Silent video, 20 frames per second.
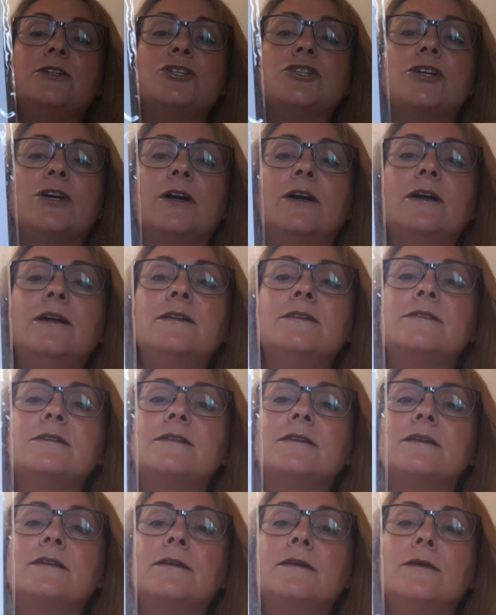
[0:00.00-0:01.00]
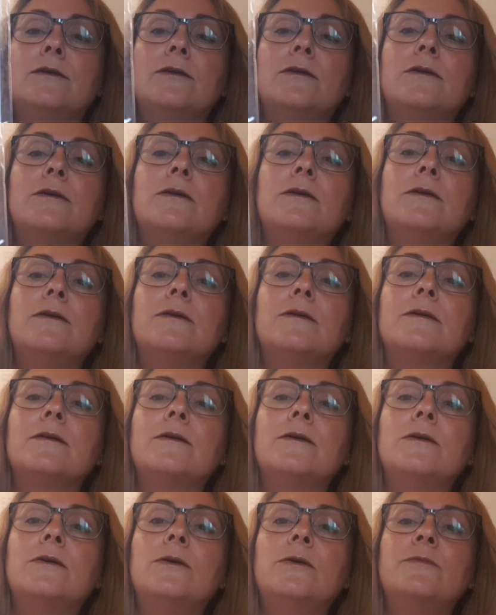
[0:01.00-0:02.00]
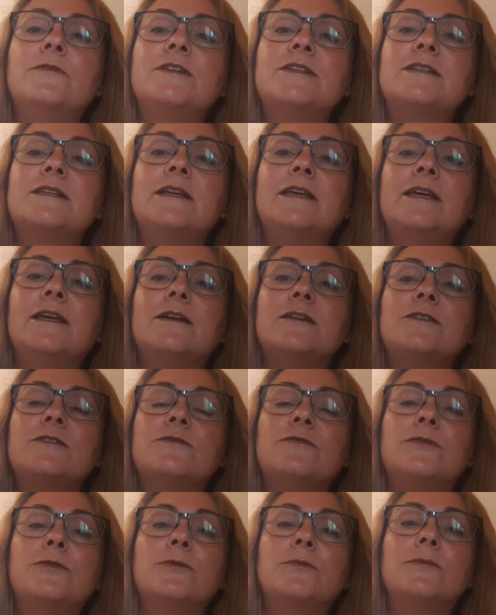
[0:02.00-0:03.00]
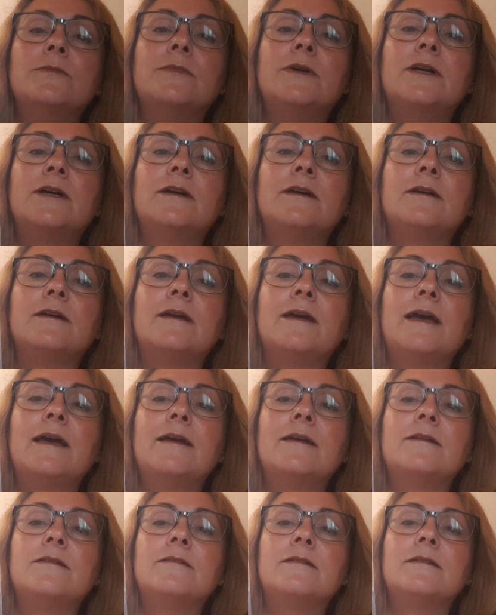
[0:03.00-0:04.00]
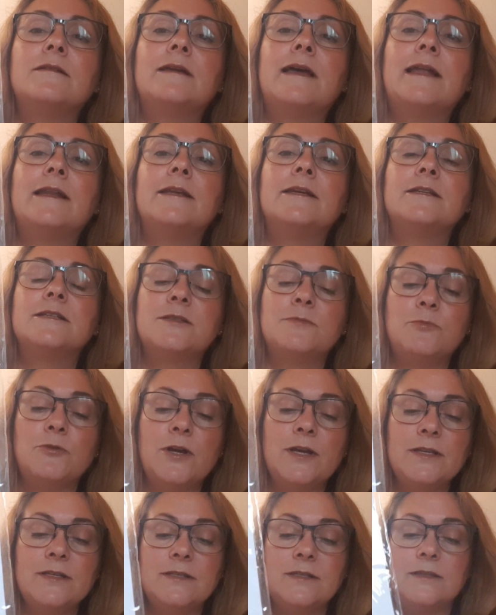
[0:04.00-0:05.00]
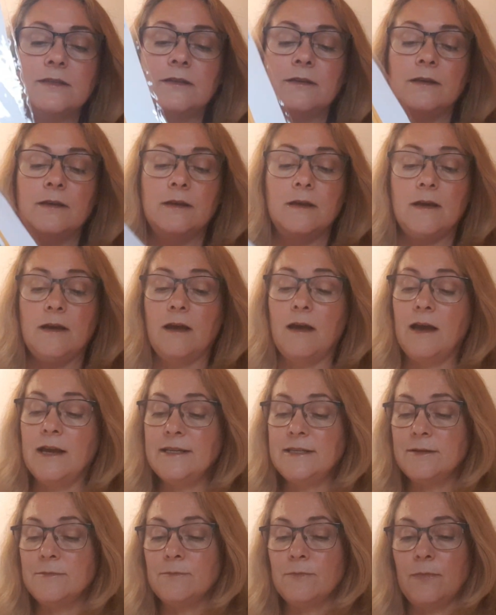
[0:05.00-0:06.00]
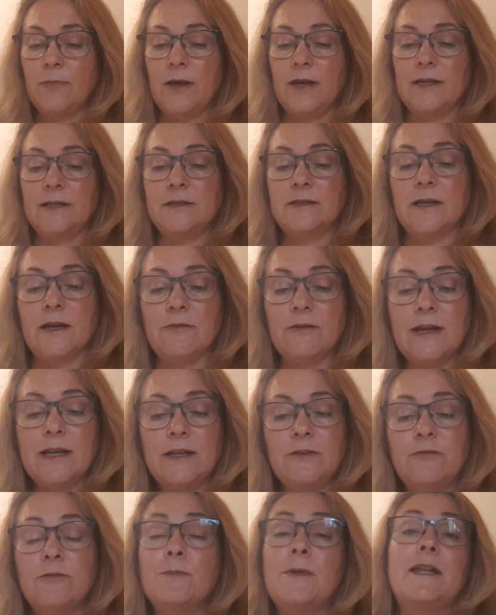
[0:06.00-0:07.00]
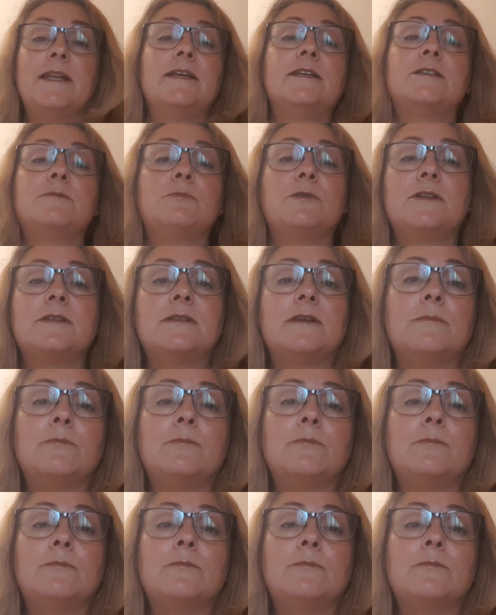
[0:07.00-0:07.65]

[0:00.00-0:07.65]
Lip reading: chart. Obviously it's from AliExpress. I didn't buy it directly from AliExpress, I